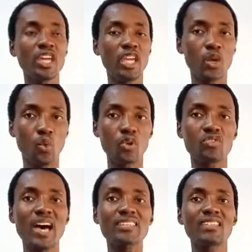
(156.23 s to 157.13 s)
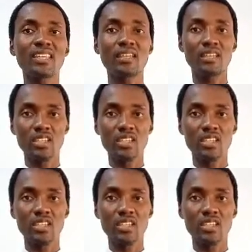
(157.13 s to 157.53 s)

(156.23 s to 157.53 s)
a quadratic